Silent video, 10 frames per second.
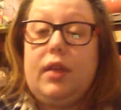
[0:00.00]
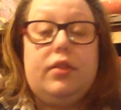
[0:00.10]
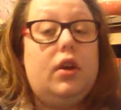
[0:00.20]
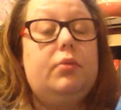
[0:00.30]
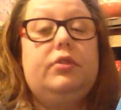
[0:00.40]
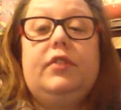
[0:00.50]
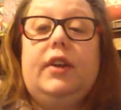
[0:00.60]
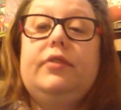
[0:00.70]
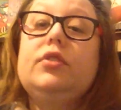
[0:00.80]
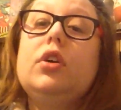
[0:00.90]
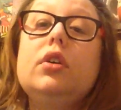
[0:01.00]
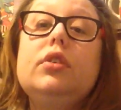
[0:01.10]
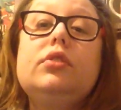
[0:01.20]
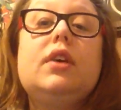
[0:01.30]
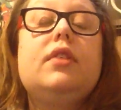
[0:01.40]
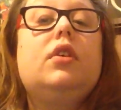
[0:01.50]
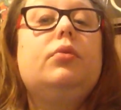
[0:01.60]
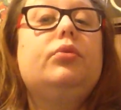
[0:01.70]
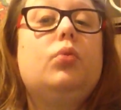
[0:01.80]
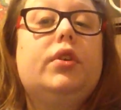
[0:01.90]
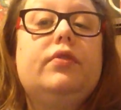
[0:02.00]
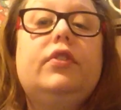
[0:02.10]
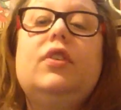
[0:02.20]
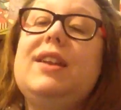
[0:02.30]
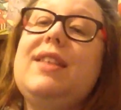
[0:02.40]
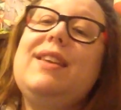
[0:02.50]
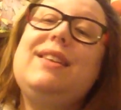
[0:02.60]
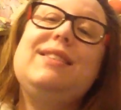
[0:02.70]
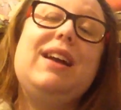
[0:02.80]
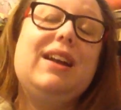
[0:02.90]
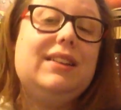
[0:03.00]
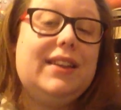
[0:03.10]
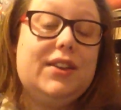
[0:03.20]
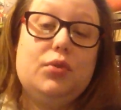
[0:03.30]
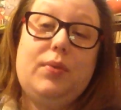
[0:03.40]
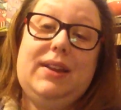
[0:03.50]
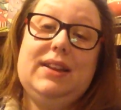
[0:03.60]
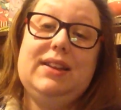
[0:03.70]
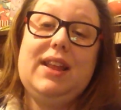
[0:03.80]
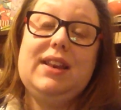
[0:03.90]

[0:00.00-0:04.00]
I thought it was five stars. I thought it was wonderful, and I think it's highly underrated.